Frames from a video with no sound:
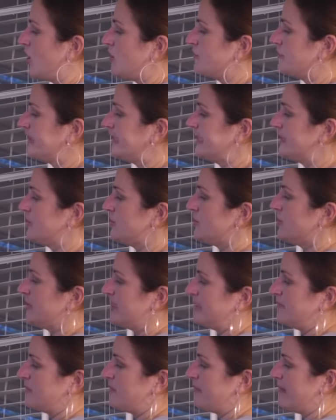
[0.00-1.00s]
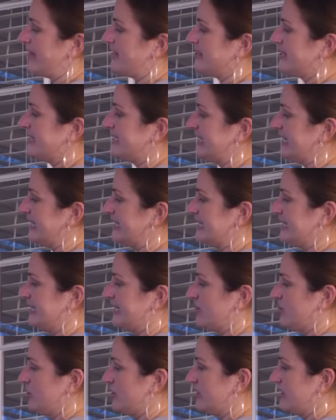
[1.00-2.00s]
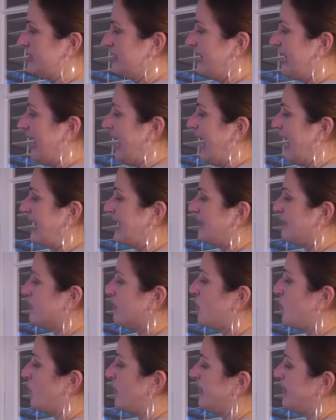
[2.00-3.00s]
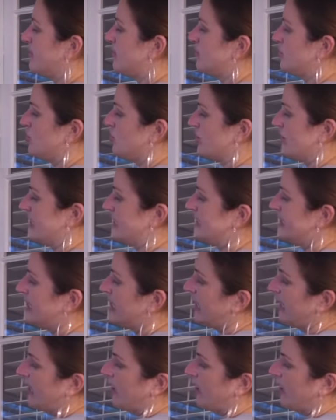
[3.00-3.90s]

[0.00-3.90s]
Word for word: only do them about six inches and I'm going to just